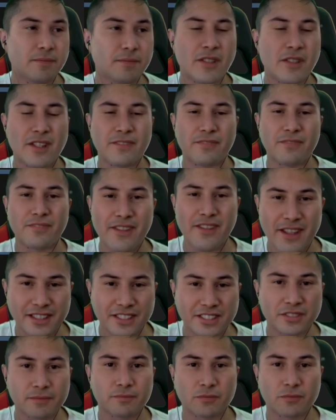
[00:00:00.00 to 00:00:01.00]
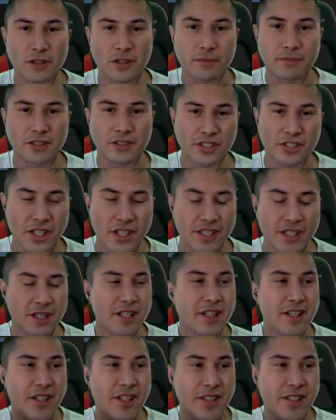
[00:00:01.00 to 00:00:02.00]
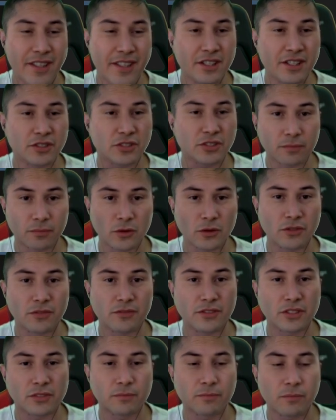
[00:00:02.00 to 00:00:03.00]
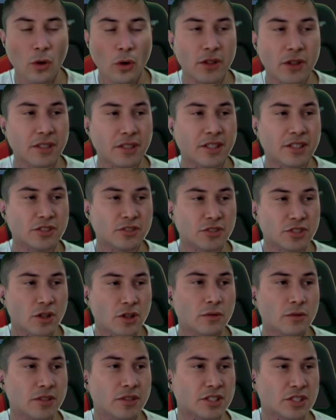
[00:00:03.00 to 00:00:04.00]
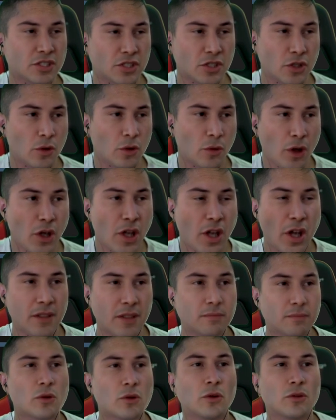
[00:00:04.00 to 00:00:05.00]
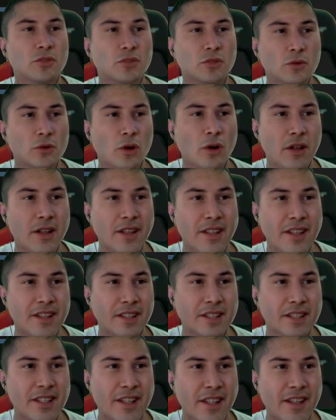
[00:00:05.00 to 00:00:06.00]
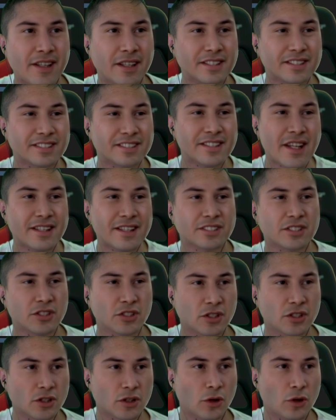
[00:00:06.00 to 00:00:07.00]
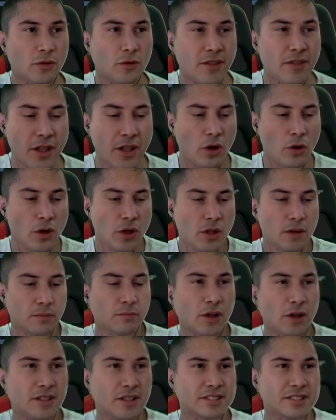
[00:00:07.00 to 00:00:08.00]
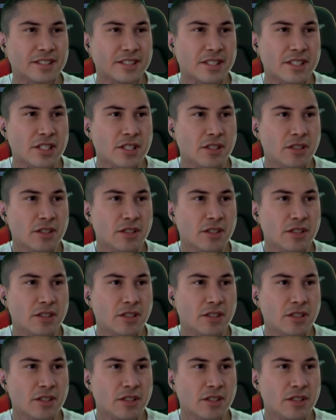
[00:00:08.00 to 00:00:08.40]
And that's pretty much it. And to prove this point and to show this to you, I'm going to go ahead and add assassin girl now, press E,